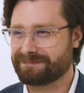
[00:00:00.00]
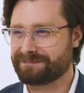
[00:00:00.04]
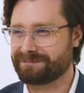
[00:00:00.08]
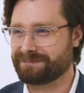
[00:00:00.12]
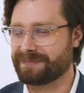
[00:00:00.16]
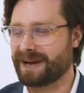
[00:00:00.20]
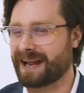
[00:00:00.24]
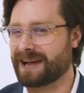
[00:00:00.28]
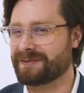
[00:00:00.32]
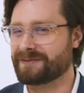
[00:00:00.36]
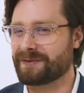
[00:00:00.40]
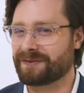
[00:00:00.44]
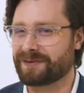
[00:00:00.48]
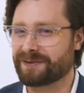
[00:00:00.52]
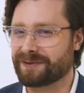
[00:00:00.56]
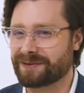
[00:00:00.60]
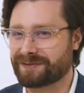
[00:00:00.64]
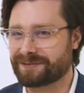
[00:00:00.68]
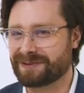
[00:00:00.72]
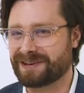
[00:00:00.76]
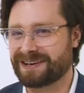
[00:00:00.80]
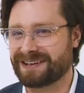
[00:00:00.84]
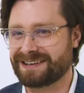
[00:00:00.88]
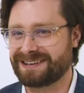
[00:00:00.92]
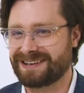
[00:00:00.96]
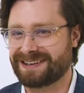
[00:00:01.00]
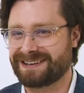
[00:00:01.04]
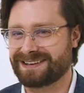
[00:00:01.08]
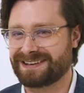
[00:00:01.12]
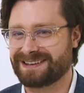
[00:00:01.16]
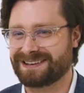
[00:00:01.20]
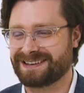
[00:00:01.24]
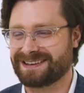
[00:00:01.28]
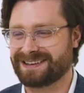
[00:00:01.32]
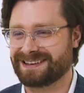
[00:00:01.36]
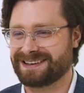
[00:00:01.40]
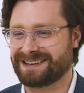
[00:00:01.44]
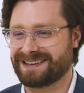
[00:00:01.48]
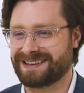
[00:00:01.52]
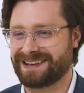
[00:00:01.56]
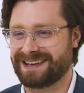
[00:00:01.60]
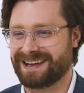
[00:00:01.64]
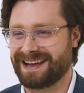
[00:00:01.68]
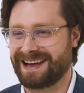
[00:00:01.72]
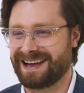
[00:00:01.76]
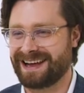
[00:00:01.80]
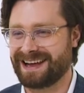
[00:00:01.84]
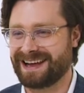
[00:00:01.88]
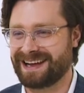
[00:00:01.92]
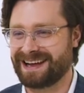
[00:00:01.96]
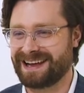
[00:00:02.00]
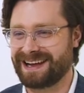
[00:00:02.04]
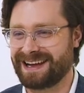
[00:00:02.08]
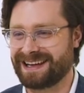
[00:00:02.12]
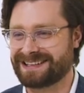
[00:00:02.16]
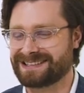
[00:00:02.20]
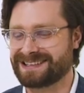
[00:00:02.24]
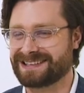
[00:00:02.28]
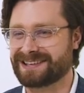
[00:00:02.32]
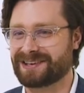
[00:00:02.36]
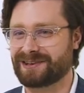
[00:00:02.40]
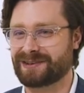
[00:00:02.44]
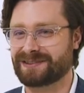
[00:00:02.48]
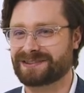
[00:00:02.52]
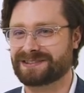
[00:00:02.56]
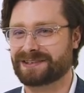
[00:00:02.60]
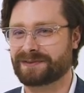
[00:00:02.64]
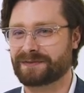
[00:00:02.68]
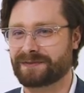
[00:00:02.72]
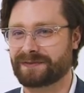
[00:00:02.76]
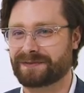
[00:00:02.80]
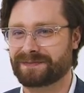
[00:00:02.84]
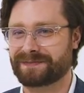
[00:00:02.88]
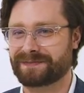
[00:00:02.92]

But I have a fourth word uh, it's inclusive.